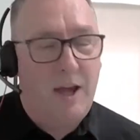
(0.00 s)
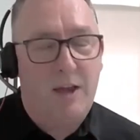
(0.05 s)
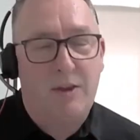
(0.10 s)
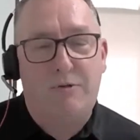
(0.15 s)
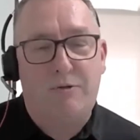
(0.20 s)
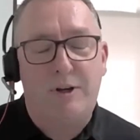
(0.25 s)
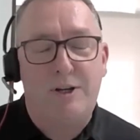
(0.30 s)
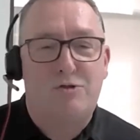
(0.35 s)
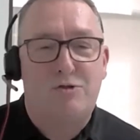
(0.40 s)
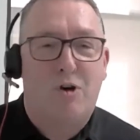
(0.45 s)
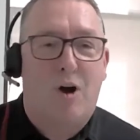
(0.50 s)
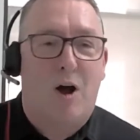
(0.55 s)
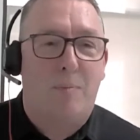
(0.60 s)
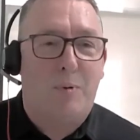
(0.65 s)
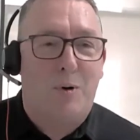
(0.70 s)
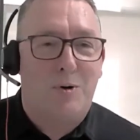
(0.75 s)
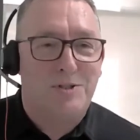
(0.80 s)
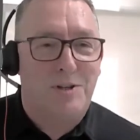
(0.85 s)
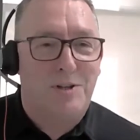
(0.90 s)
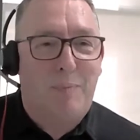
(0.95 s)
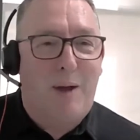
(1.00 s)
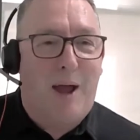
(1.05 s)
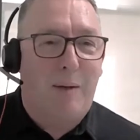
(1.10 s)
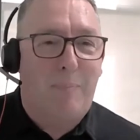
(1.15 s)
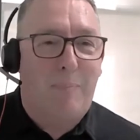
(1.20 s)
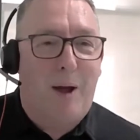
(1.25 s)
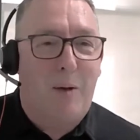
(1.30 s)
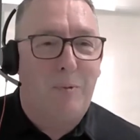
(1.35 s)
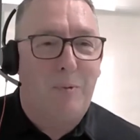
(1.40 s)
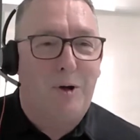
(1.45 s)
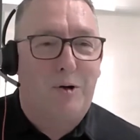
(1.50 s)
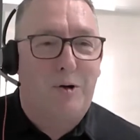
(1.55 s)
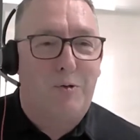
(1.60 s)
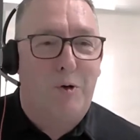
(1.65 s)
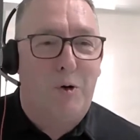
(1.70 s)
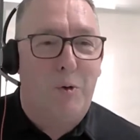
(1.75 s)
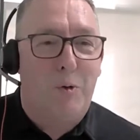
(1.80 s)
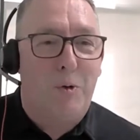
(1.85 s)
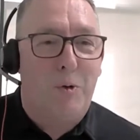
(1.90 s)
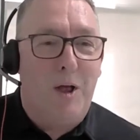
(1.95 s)
here. Three tripods in the backpack with
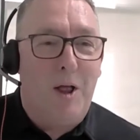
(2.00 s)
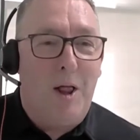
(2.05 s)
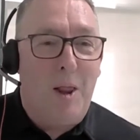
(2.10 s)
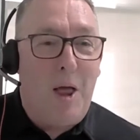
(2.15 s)
crew,